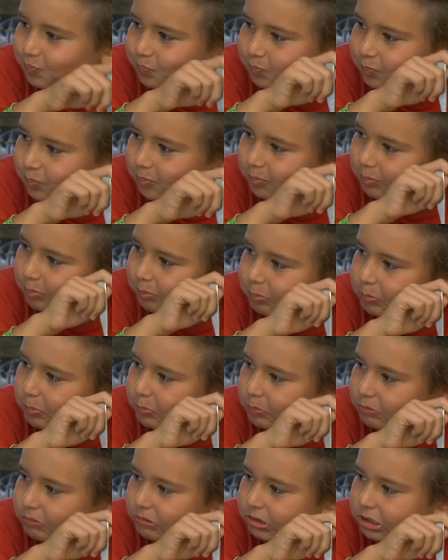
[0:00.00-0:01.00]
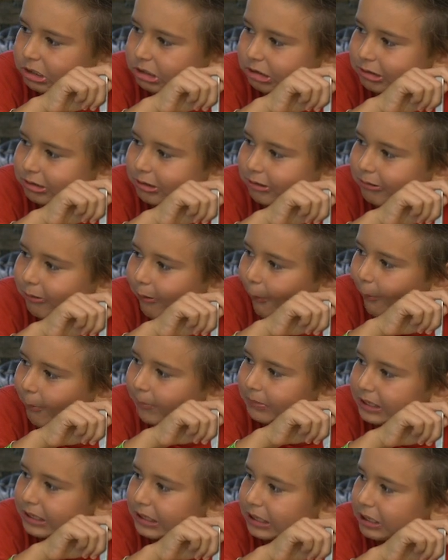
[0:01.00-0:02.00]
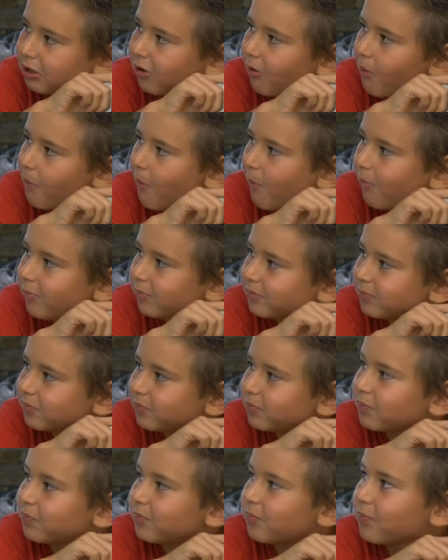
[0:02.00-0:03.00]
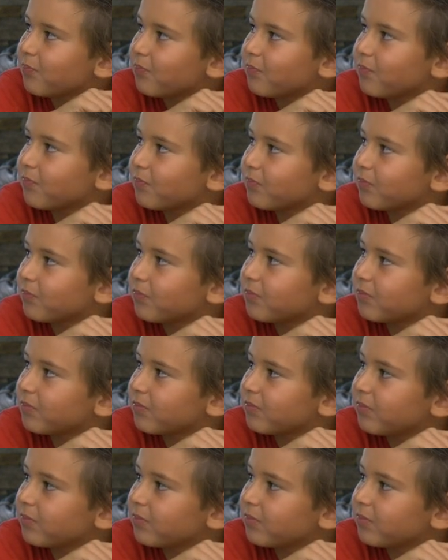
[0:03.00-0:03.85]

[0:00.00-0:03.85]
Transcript: No words are spoken by the person on screen.